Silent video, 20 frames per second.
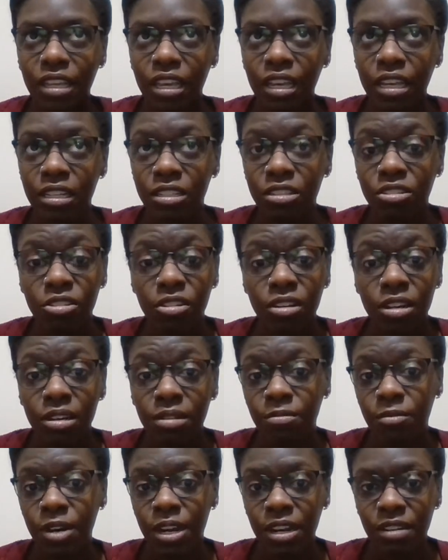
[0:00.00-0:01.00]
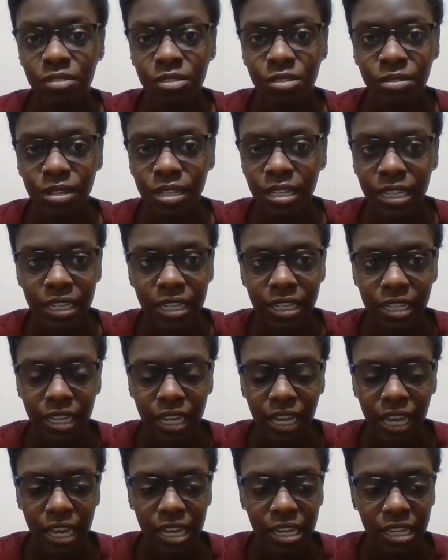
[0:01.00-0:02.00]
Instagram, Ravelry,
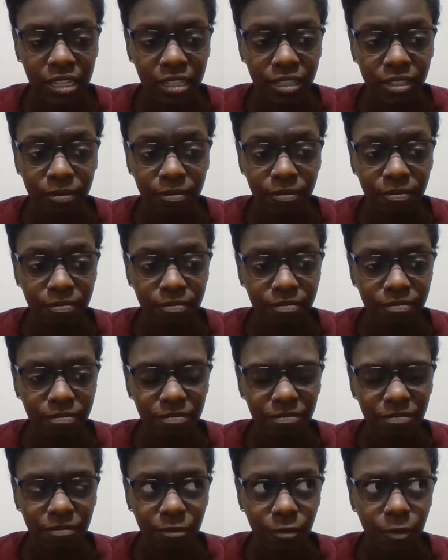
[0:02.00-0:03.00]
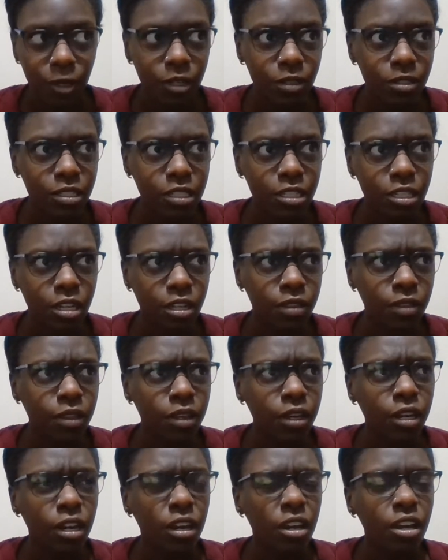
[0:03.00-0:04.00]
what else is on
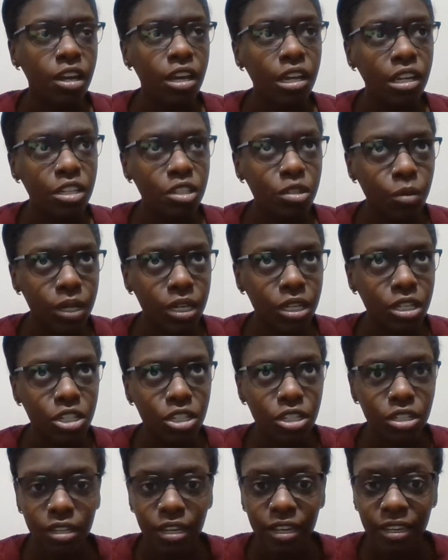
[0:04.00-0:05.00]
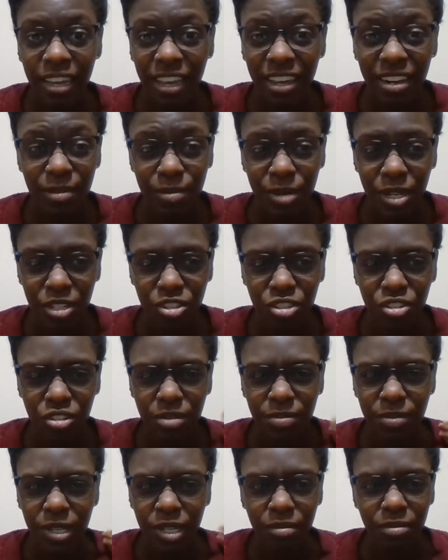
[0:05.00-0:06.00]
there? Twitch, again, I'm not
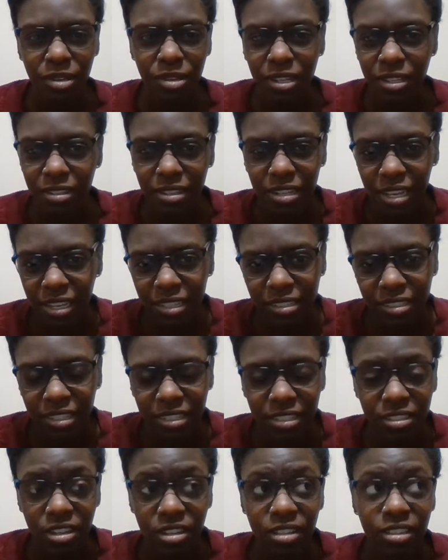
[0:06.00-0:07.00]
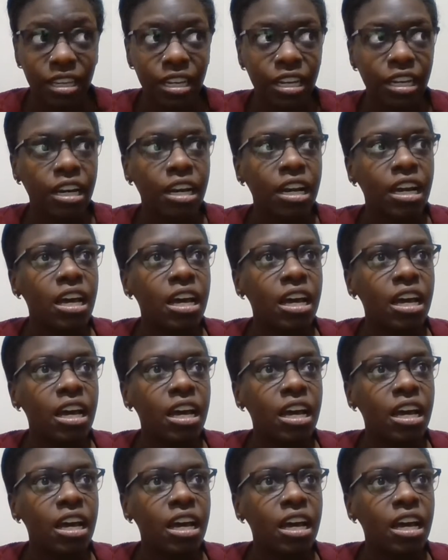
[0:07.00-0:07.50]
streaming, but it's on there.